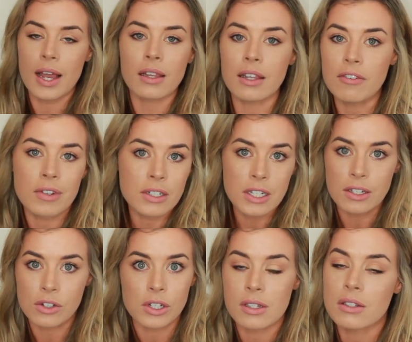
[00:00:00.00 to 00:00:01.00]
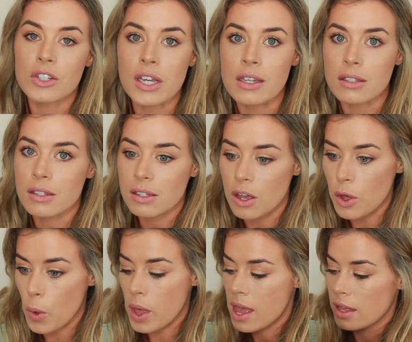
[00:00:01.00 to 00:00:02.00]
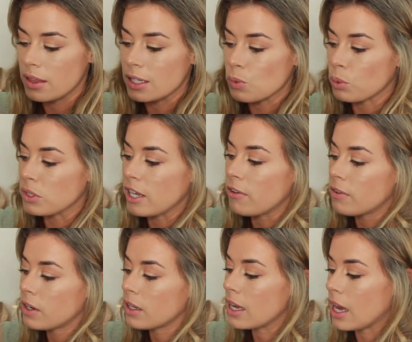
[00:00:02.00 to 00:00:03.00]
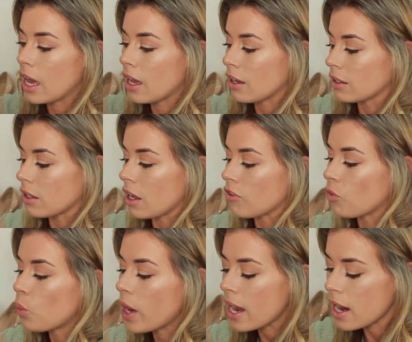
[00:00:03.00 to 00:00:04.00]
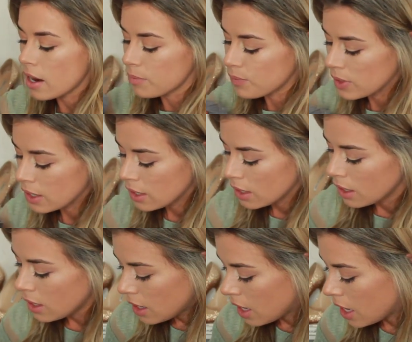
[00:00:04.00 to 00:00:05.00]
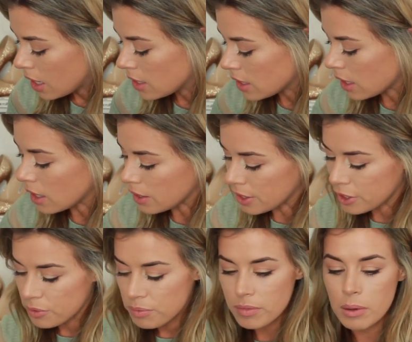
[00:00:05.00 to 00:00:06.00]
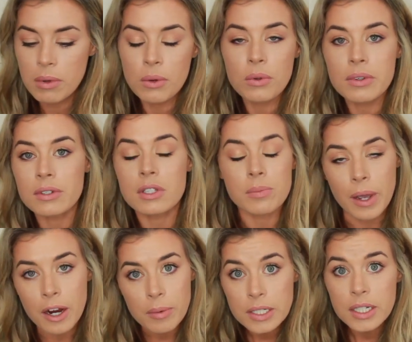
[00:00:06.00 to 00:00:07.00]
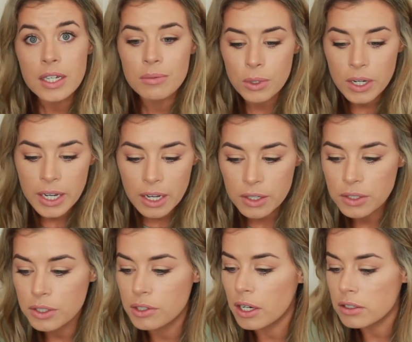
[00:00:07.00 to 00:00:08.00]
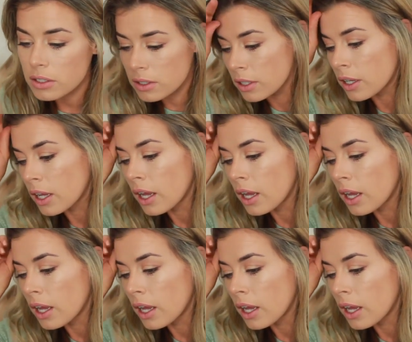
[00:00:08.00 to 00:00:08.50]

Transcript: I live in t-shirts and jeans, so this will definitely get a lot of wear and I don't know, maybe it will inspire me to eat more kale, who knows.